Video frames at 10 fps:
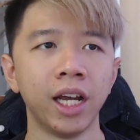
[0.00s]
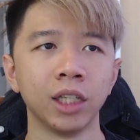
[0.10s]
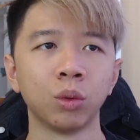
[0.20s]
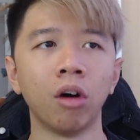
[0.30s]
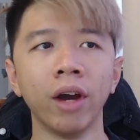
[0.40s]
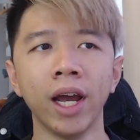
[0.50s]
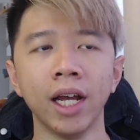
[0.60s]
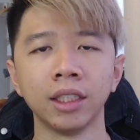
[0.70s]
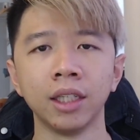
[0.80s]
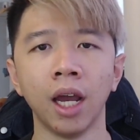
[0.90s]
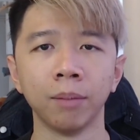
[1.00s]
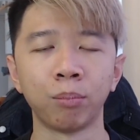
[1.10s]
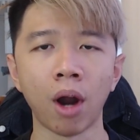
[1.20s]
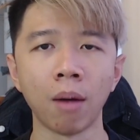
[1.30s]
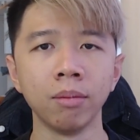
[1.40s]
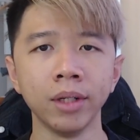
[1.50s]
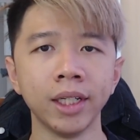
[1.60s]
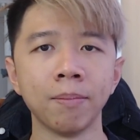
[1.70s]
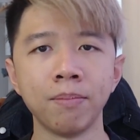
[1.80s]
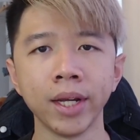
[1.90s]
as well as probably
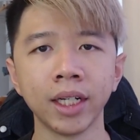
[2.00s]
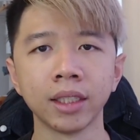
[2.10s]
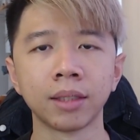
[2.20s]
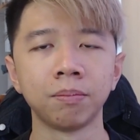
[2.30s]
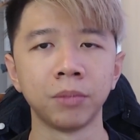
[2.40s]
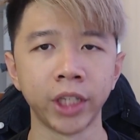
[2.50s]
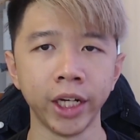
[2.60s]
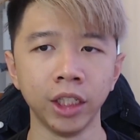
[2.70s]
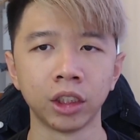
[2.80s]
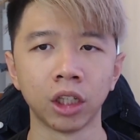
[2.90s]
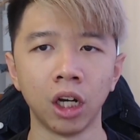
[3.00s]
the biggest change